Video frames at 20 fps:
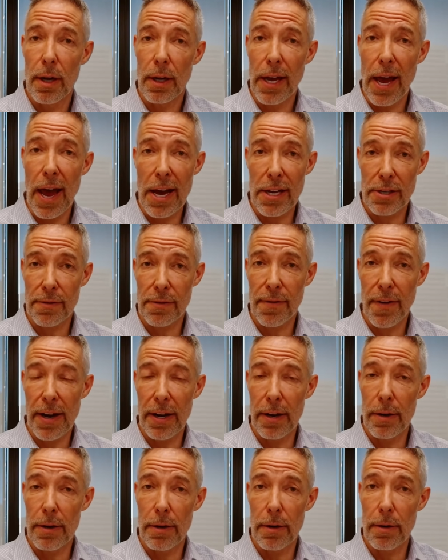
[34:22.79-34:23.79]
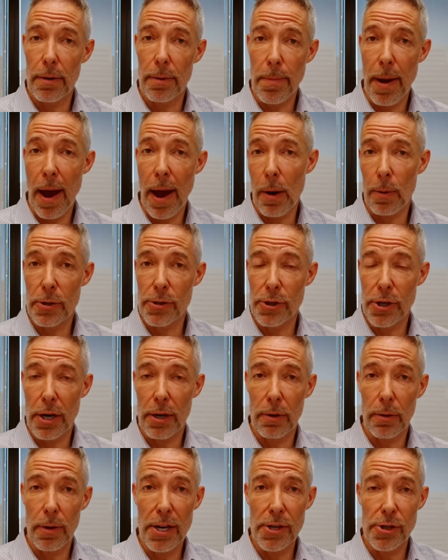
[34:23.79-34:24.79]
gas-fired power
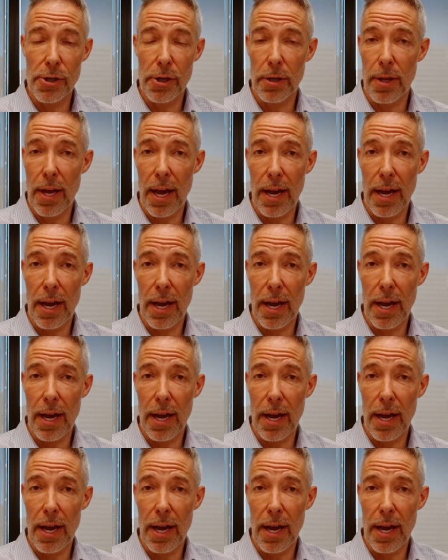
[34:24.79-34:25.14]
generation.